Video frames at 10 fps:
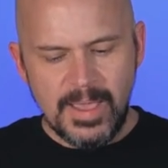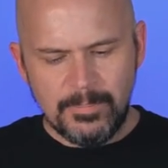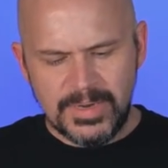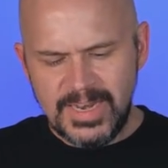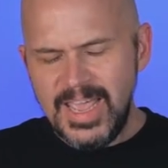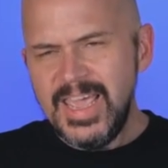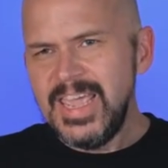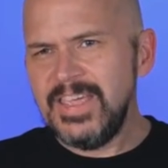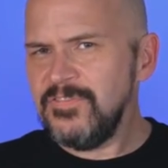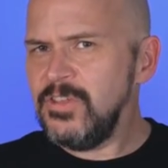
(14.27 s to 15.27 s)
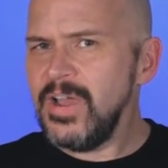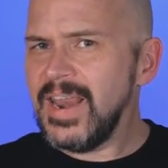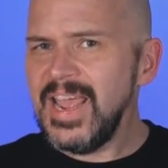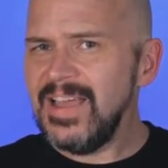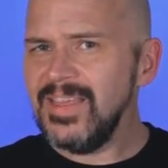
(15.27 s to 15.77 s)
But if you
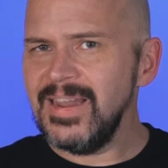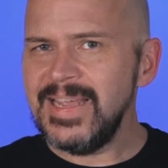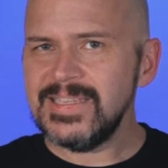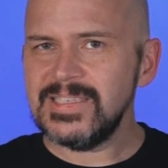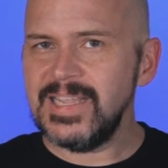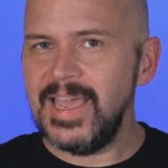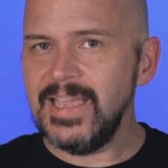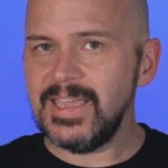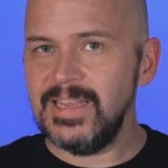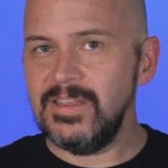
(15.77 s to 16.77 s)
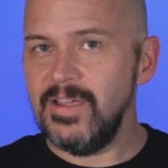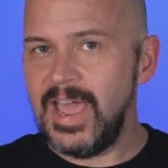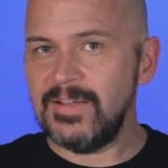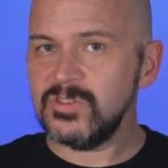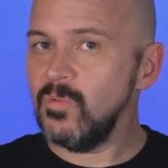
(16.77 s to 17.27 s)
gotta have the latest tech and you
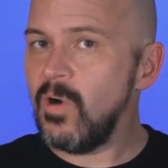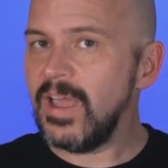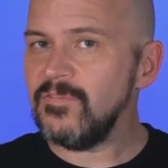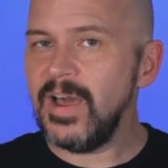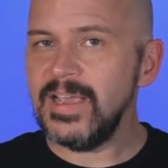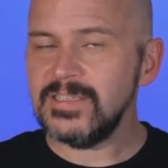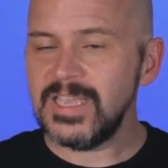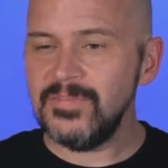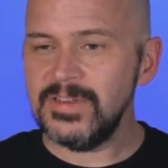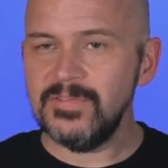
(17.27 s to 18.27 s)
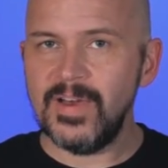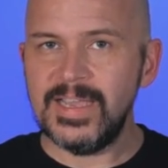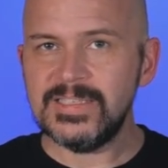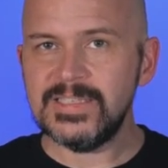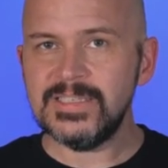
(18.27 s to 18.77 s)
have some Wi-Fi 7
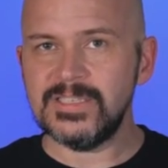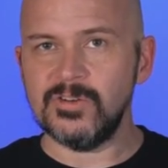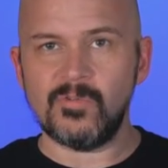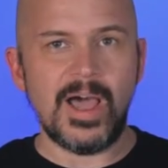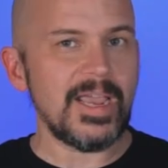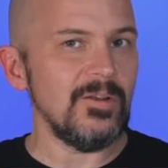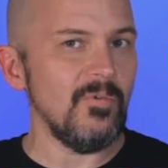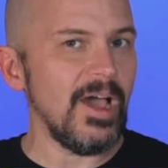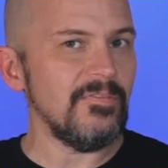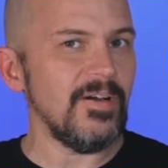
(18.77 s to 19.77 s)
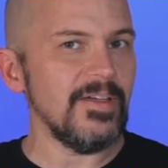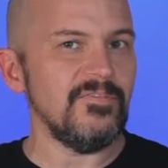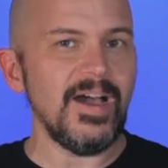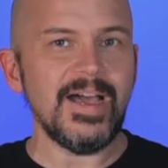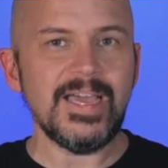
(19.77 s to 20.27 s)
devices and you're rocking Wi-Fi
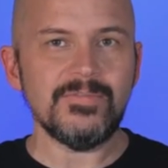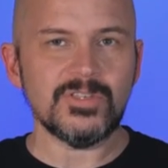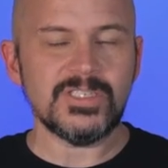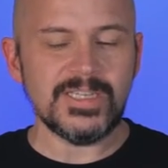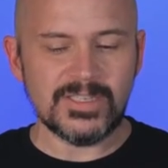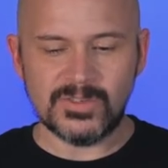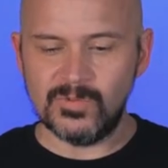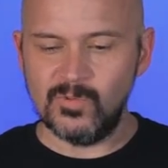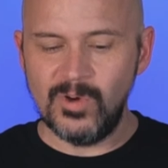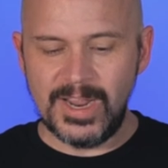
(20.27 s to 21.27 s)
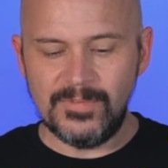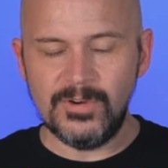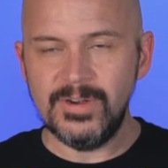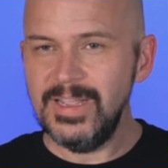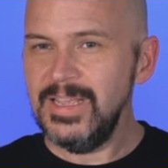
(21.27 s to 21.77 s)
5 or 6 or
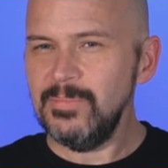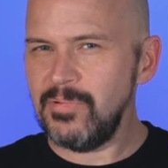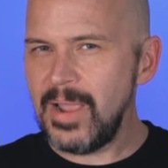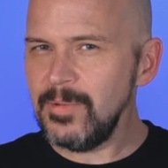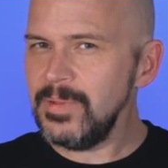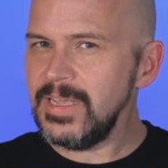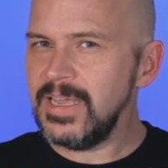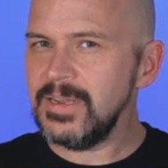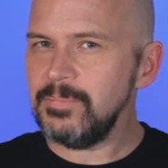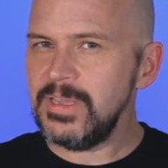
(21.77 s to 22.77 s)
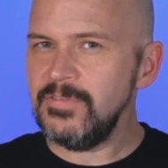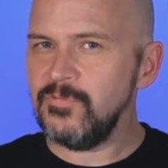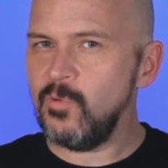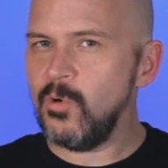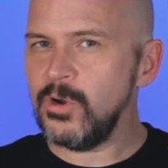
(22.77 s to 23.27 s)
whatever, probably gonna be
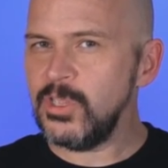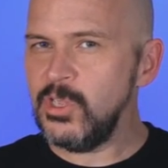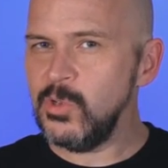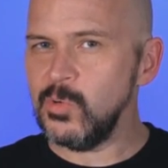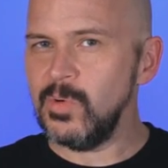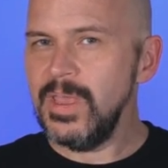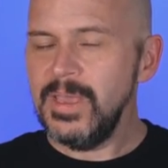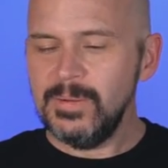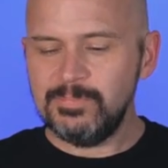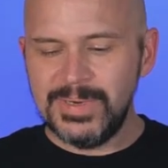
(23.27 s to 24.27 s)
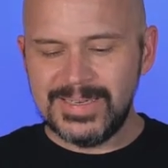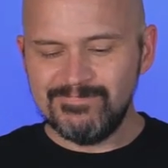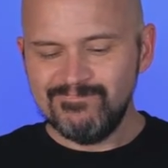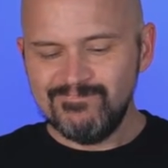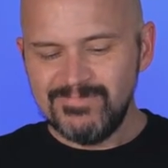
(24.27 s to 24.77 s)
for you. But
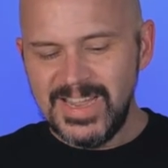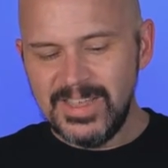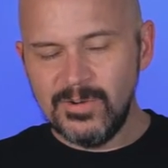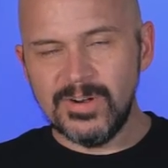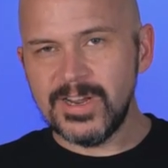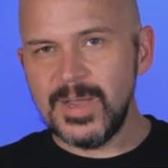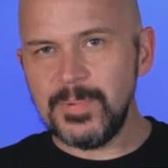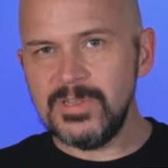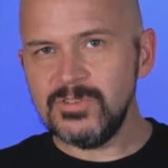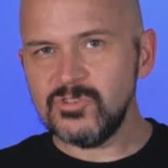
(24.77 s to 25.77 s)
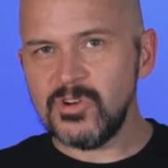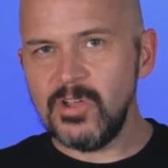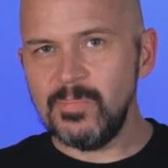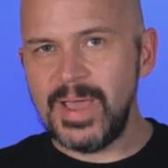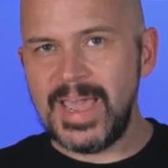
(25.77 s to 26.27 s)
yeah, there are a couple little
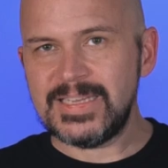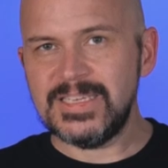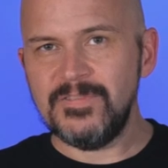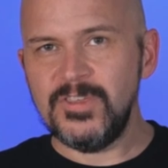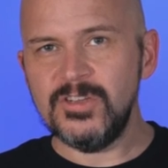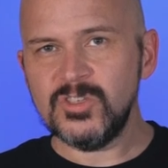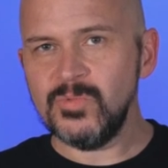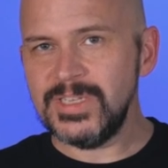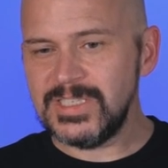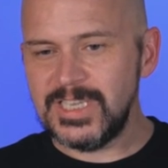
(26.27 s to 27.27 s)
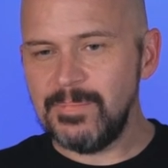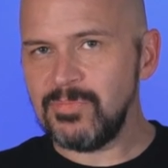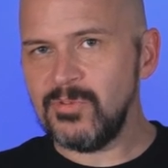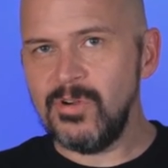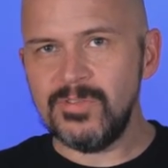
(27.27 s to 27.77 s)
drawbacks. Now, if you just want to skip
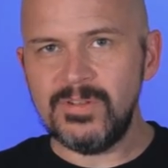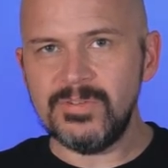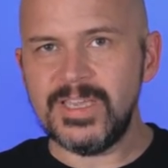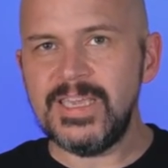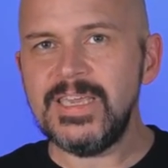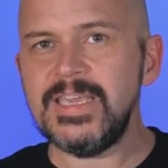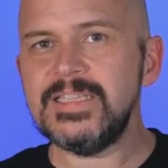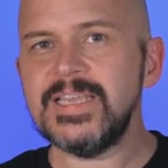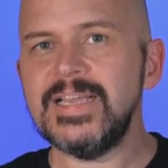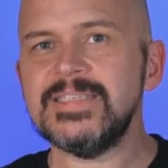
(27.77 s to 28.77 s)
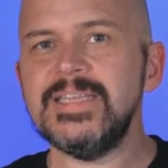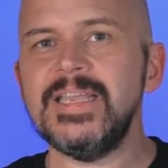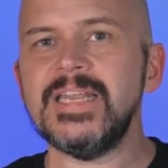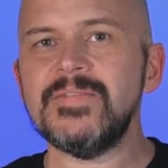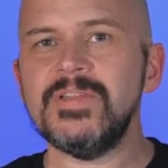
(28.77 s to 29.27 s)
through all the little geeky
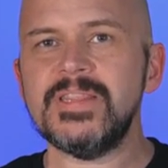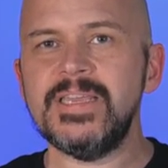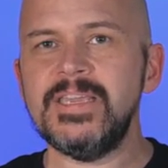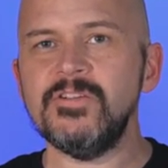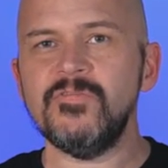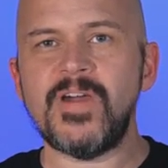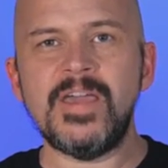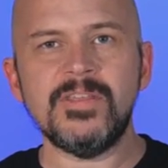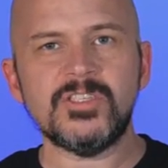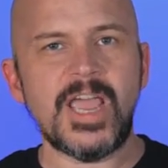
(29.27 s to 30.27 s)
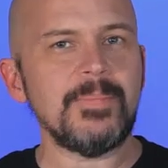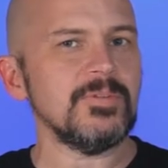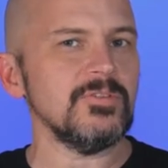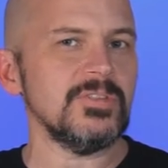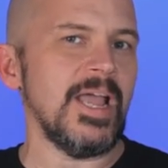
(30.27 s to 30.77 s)
testing and everything, you'll find the
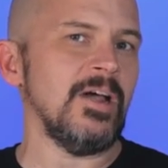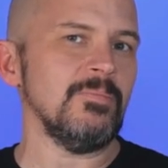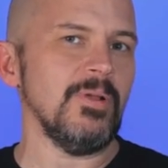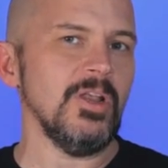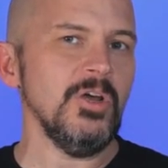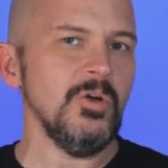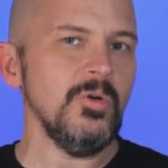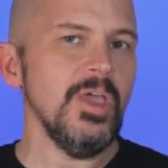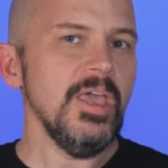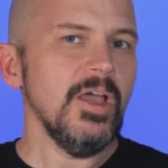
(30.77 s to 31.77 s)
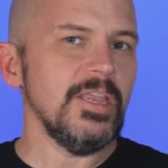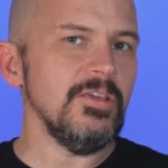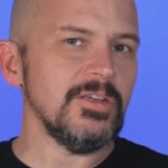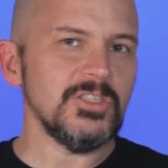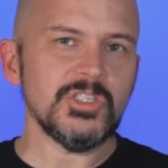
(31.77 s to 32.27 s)
chapters down below, and
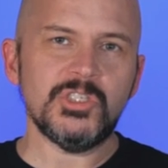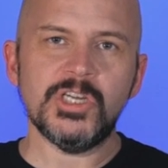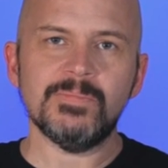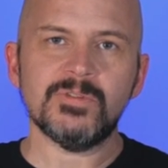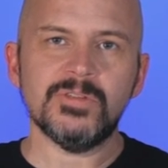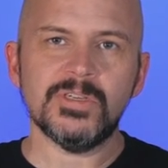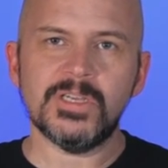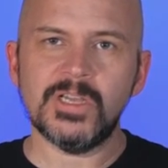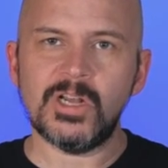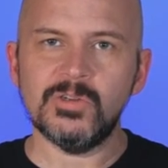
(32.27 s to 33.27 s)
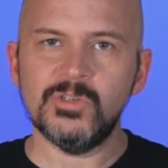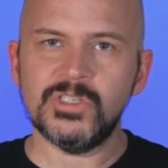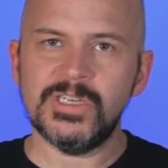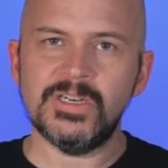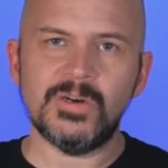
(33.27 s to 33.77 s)
you can just jump to the
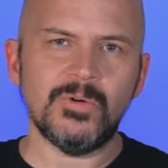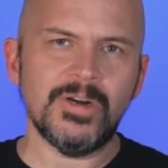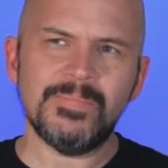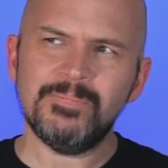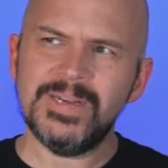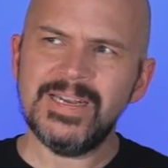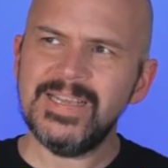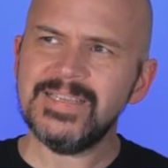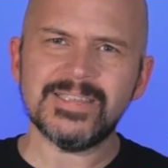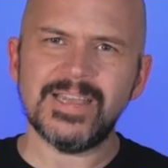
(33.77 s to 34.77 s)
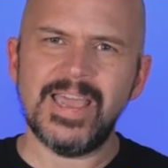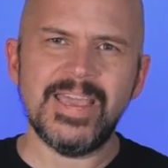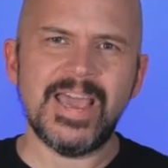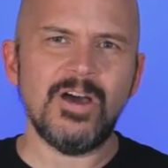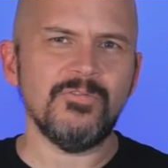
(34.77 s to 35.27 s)
conclusion, but at least
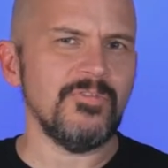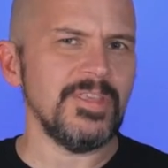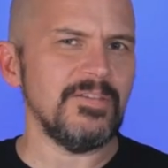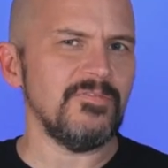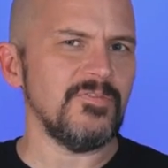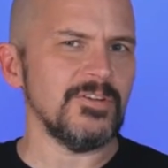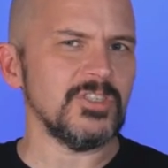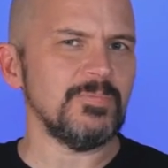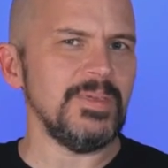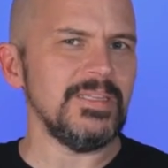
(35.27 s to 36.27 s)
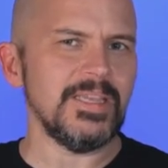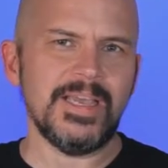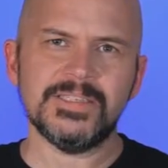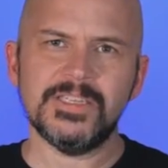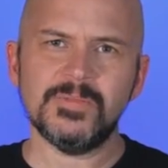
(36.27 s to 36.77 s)
hang out for that first speed
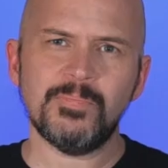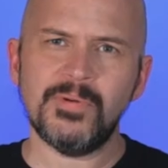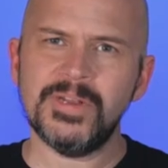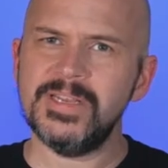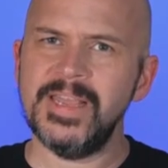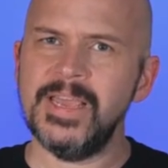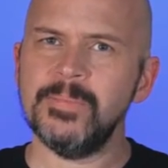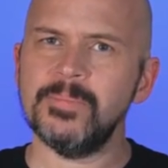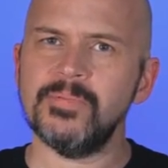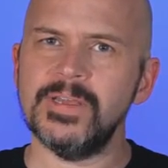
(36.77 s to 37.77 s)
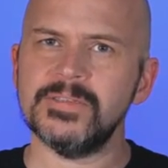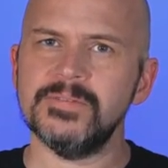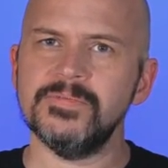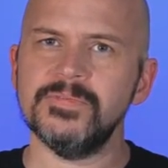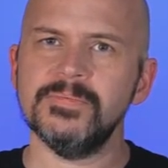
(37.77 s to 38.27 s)
test. It's pretty damn impressive.